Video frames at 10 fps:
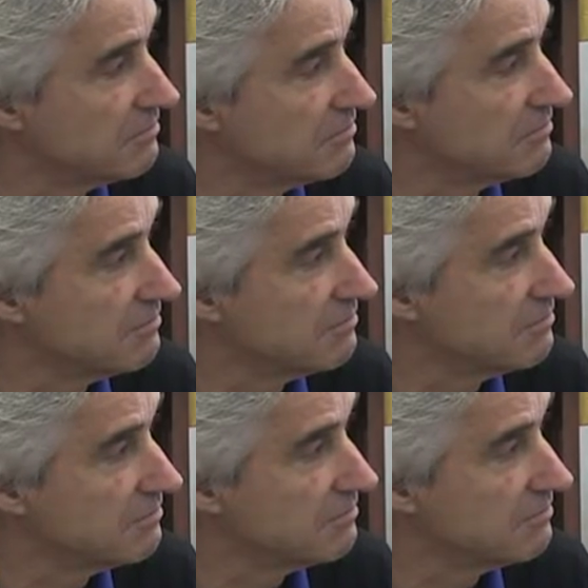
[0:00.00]

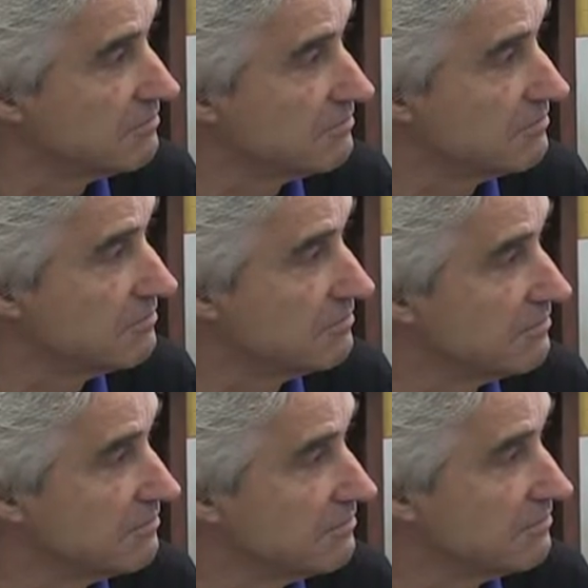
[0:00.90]

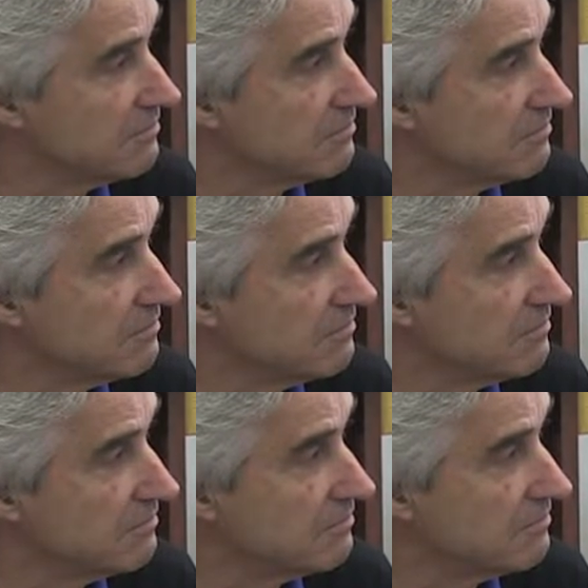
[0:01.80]

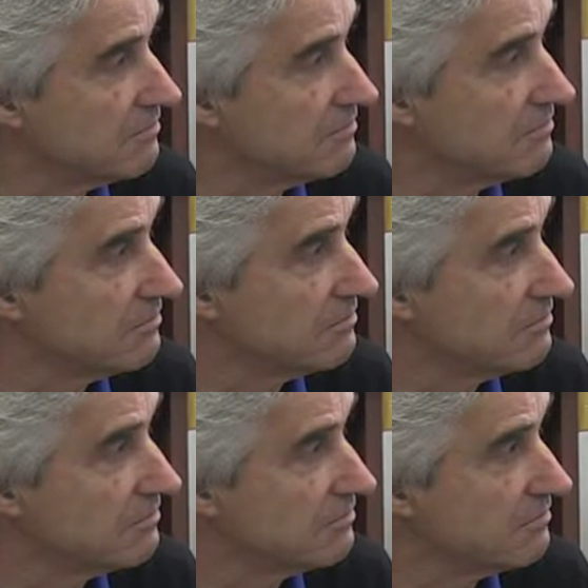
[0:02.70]

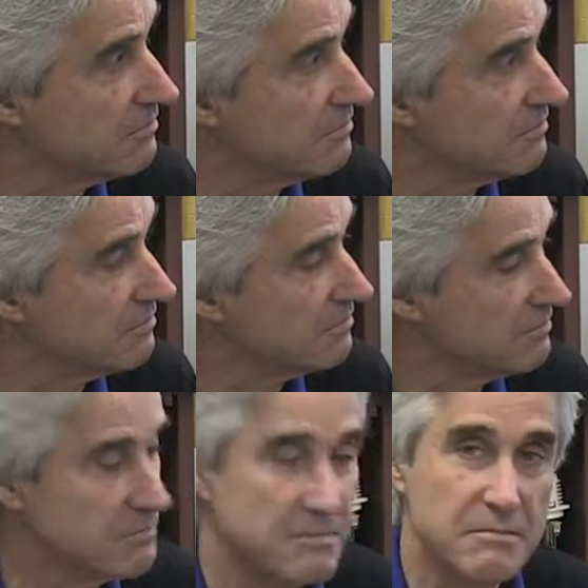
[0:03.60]

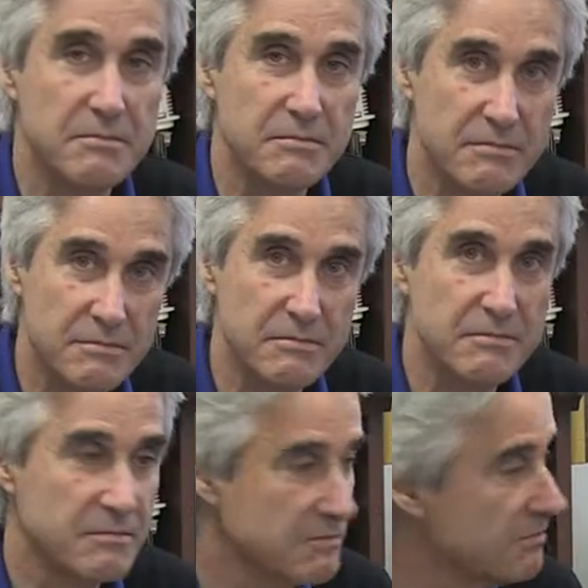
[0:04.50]

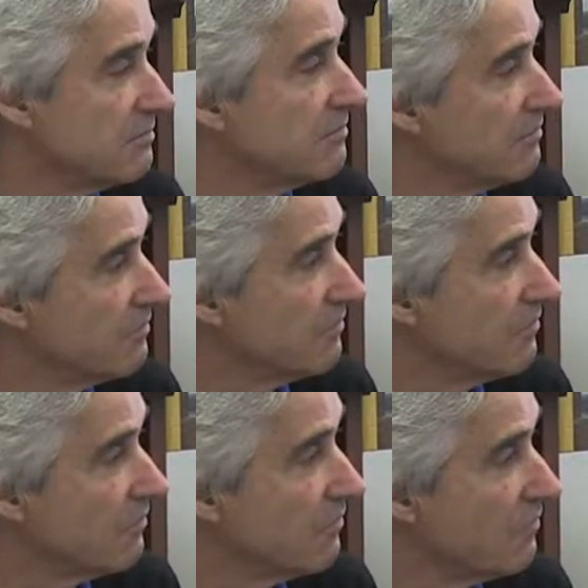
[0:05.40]

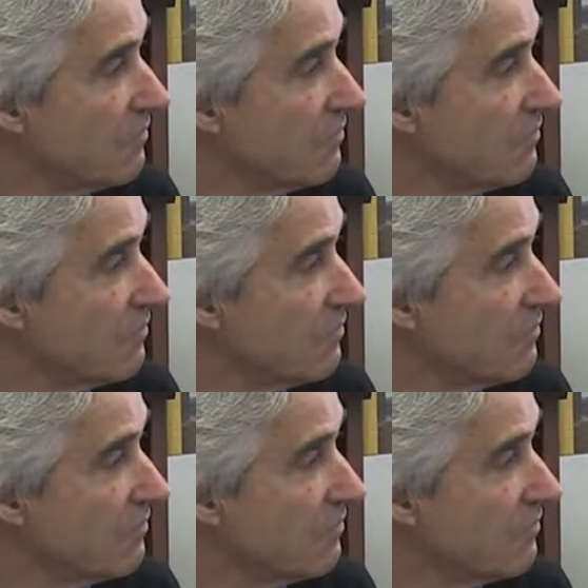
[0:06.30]
(silent)